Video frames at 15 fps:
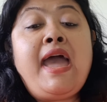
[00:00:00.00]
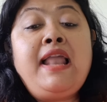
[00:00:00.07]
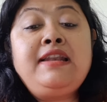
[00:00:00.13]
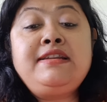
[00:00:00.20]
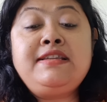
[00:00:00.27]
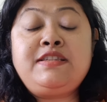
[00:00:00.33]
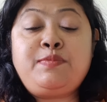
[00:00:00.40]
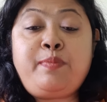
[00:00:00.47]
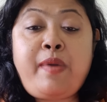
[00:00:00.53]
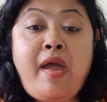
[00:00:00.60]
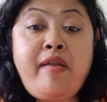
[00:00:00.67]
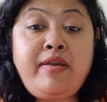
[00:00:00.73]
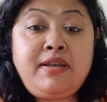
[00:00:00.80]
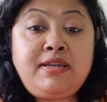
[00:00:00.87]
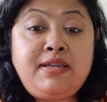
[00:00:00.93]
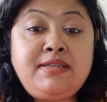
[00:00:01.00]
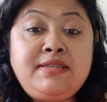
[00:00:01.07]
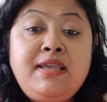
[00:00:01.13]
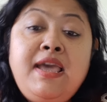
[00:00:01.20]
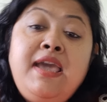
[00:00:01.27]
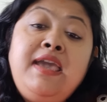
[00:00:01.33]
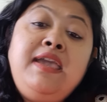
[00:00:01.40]
health
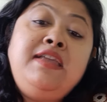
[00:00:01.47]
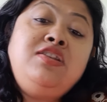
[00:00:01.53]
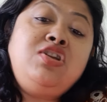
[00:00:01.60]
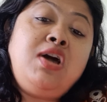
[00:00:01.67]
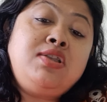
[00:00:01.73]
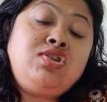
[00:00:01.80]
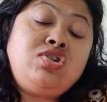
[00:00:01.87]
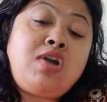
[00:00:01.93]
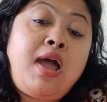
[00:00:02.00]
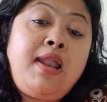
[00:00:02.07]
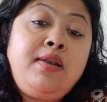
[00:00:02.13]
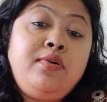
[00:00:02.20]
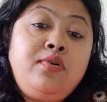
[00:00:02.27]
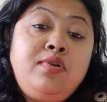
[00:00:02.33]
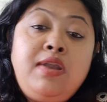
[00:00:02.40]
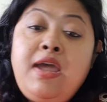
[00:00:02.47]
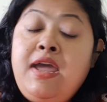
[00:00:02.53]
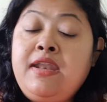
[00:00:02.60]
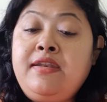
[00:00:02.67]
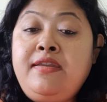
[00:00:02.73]
disparities in their childhood,